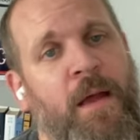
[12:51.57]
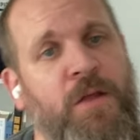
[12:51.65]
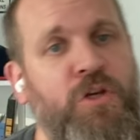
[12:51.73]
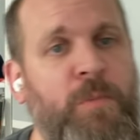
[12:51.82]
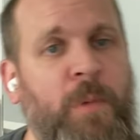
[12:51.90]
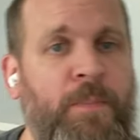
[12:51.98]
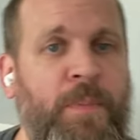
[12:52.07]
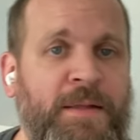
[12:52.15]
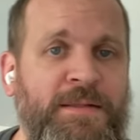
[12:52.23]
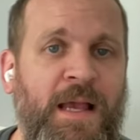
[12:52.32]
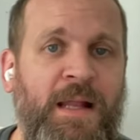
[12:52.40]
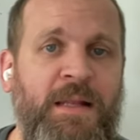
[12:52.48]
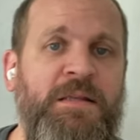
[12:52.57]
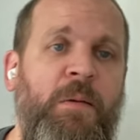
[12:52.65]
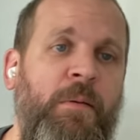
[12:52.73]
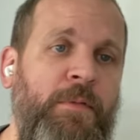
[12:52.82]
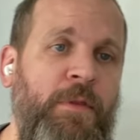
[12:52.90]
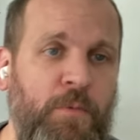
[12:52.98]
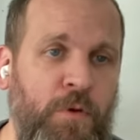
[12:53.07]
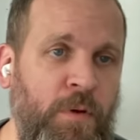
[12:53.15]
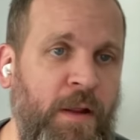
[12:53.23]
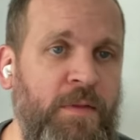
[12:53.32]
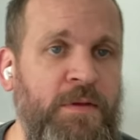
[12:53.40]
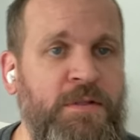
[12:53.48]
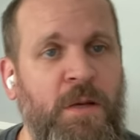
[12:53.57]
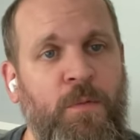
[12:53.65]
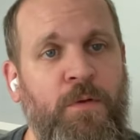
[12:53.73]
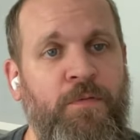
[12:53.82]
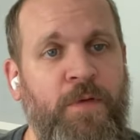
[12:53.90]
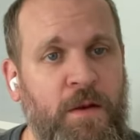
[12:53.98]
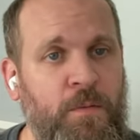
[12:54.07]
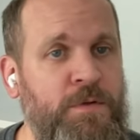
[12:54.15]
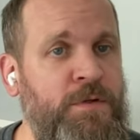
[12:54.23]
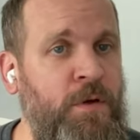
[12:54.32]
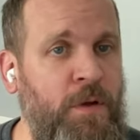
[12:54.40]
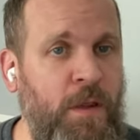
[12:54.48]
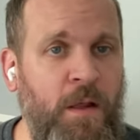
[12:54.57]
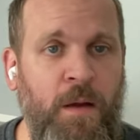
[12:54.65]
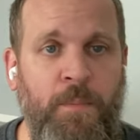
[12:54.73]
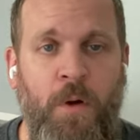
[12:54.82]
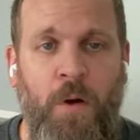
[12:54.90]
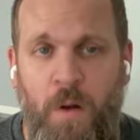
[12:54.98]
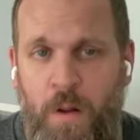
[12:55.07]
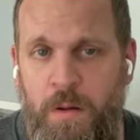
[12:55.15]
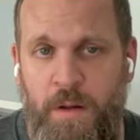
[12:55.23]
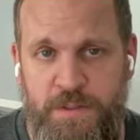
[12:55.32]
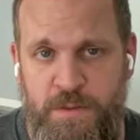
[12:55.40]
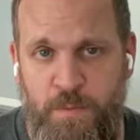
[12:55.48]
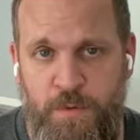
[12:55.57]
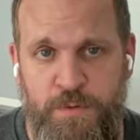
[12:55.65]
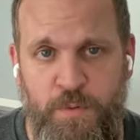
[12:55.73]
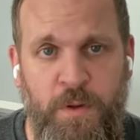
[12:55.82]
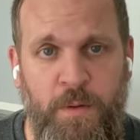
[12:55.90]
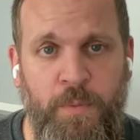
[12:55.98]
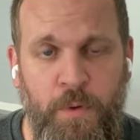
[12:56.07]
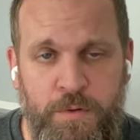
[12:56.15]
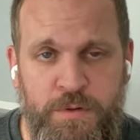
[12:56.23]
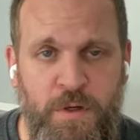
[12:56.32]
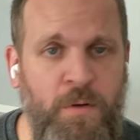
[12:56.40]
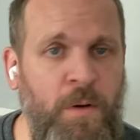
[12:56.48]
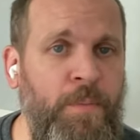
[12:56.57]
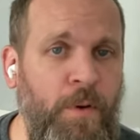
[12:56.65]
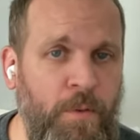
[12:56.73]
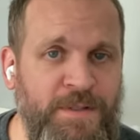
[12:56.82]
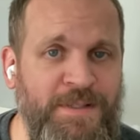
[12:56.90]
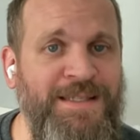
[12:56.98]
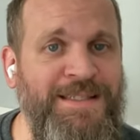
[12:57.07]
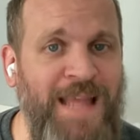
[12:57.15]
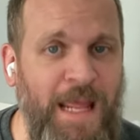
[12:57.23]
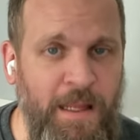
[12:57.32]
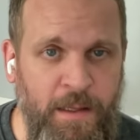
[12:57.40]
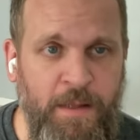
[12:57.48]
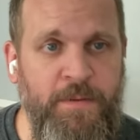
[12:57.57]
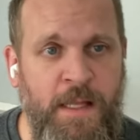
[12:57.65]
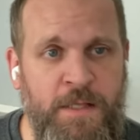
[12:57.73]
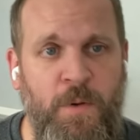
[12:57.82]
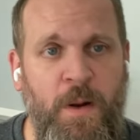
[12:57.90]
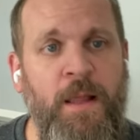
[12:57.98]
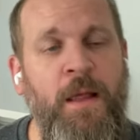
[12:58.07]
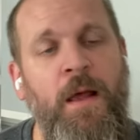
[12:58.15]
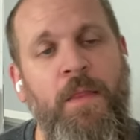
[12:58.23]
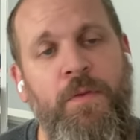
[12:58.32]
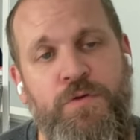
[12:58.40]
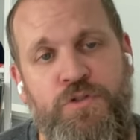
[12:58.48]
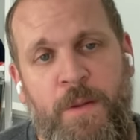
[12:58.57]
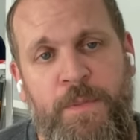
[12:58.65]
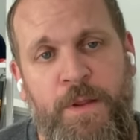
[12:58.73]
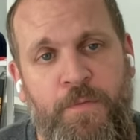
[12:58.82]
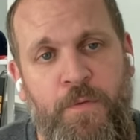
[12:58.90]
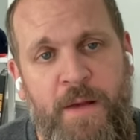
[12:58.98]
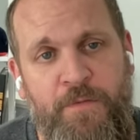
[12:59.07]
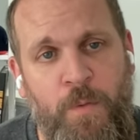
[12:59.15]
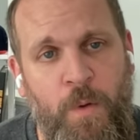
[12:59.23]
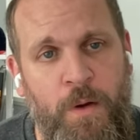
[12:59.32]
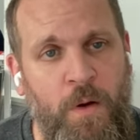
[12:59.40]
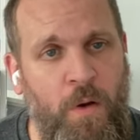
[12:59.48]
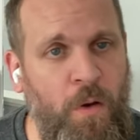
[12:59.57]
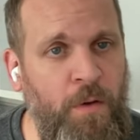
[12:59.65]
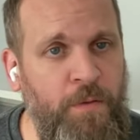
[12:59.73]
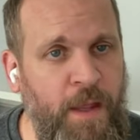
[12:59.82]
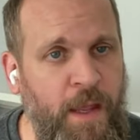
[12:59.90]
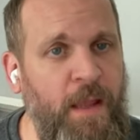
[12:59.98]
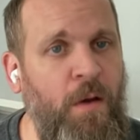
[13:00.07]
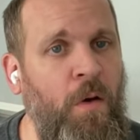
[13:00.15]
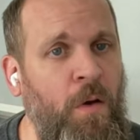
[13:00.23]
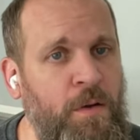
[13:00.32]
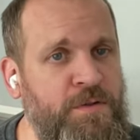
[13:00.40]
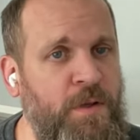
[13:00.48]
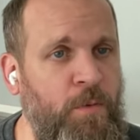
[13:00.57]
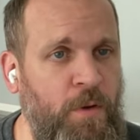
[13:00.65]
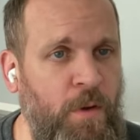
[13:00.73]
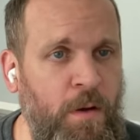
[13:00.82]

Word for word: and dream up bets anytime I'm in the mood. And this summer, FanDuel was hooking up all customers with a boost or a bonus daily. That's right. There's something for everyone all day, all summer